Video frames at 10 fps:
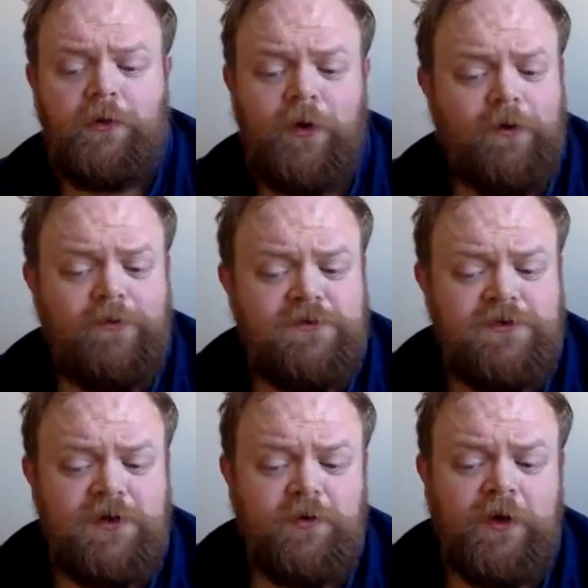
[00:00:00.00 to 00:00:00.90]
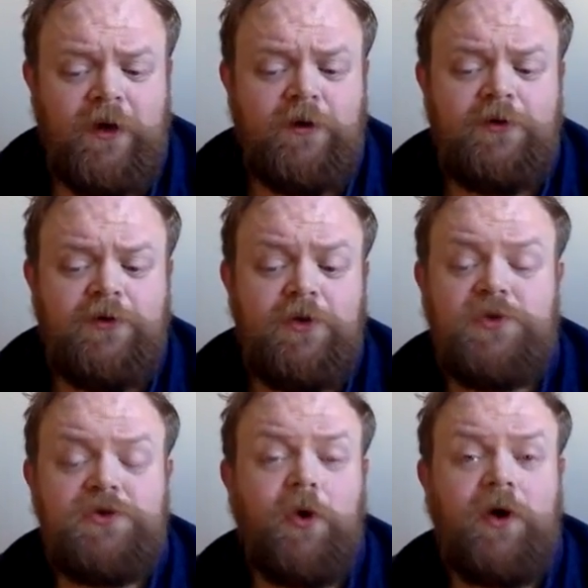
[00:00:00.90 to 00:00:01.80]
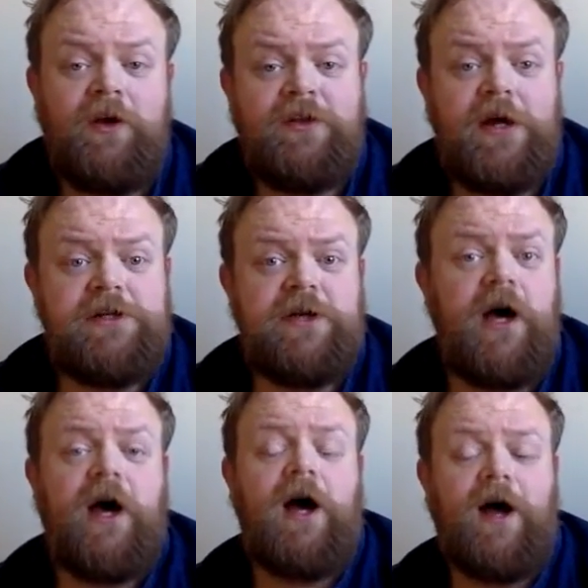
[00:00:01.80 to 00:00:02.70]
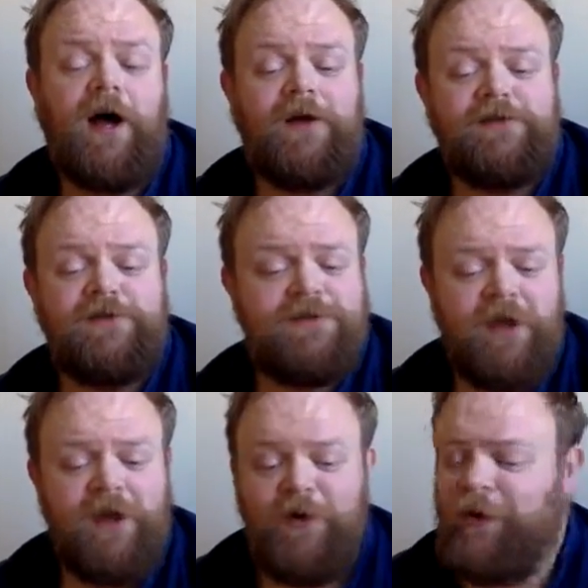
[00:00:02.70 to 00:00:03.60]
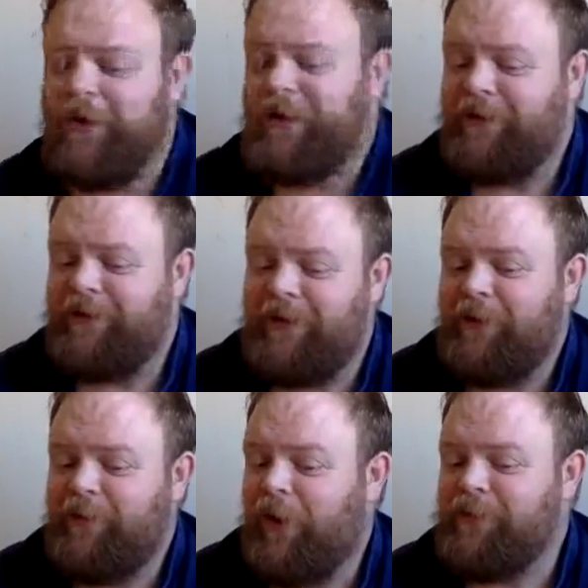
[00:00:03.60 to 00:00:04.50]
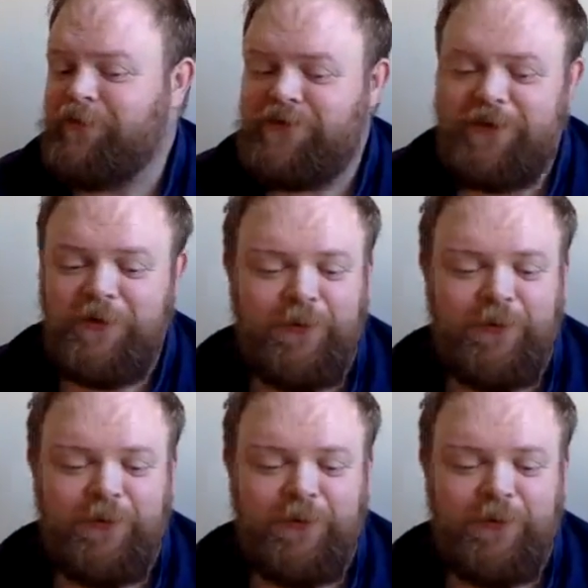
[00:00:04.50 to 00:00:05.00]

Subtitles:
you join the dance? Will you, won't